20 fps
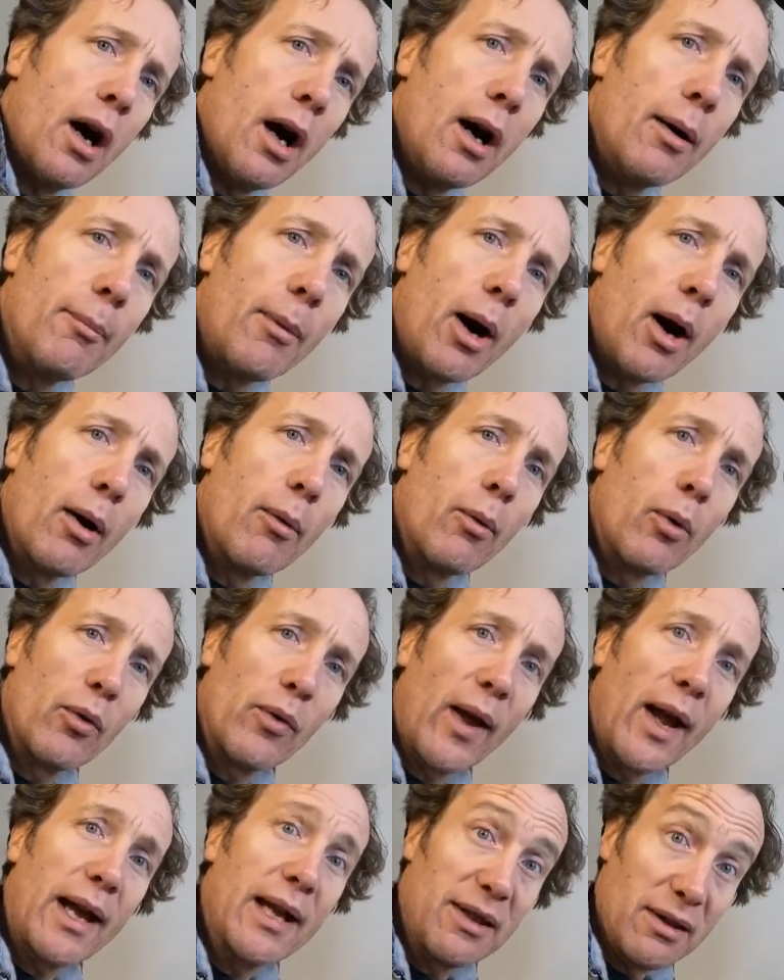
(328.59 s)
I
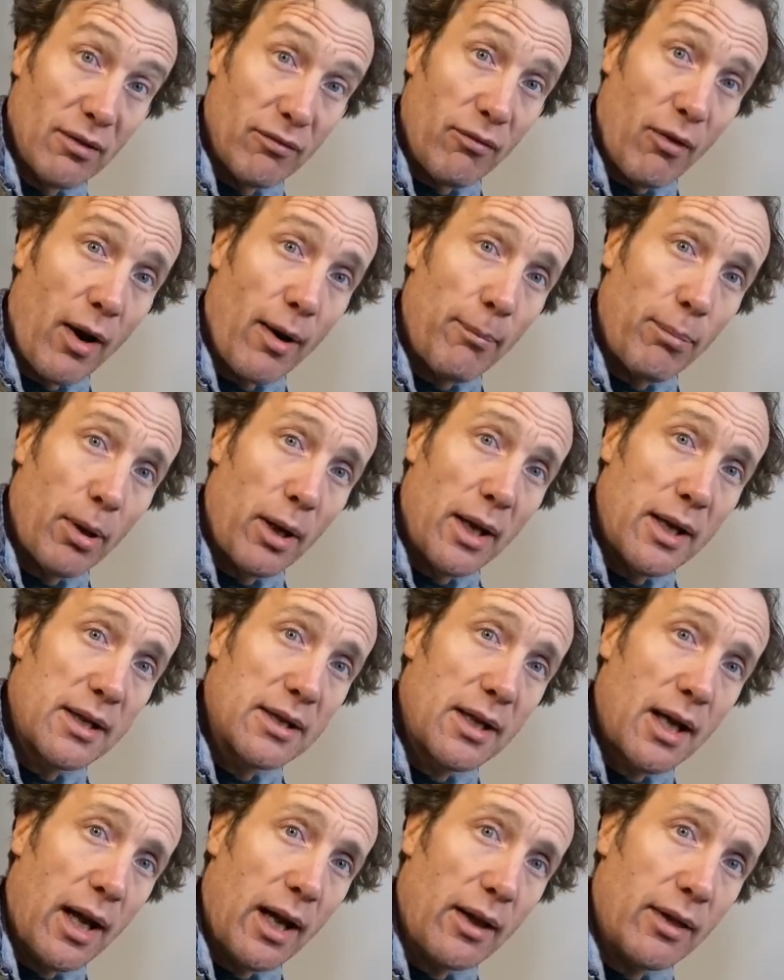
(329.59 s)
want that in the right
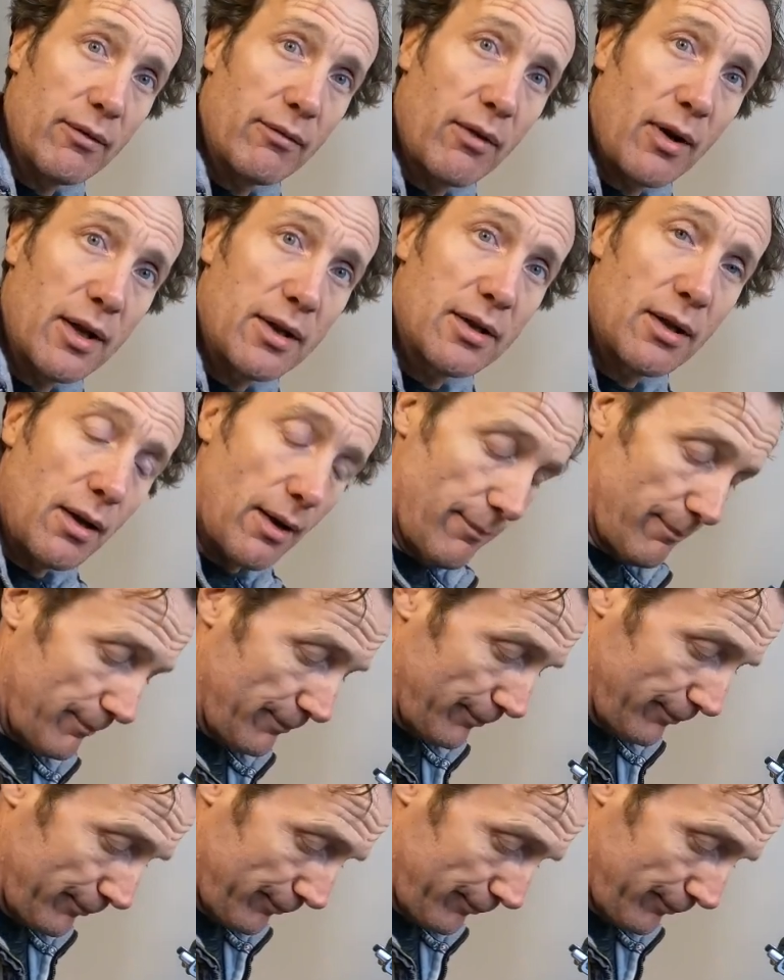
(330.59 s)
place at the right time.